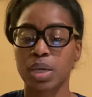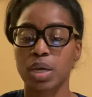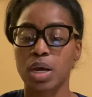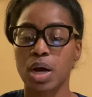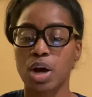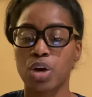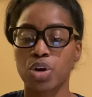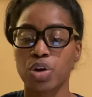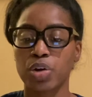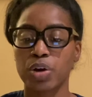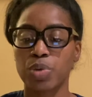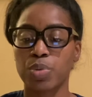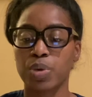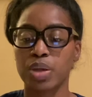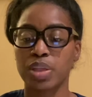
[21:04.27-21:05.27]

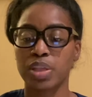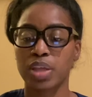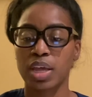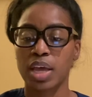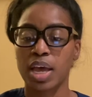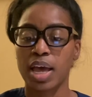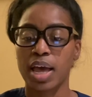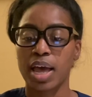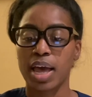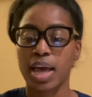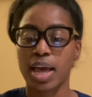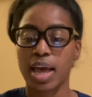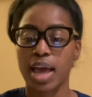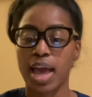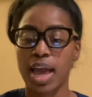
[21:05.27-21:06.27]
occurring with
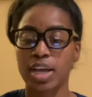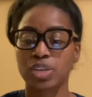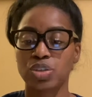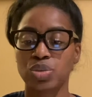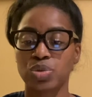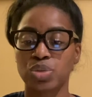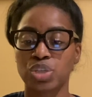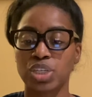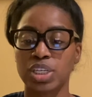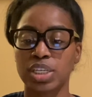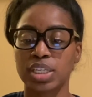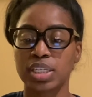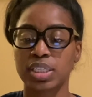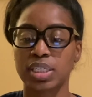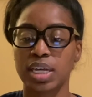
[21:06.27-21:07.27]

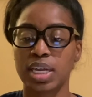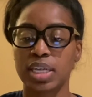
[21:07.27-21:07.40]
exogenous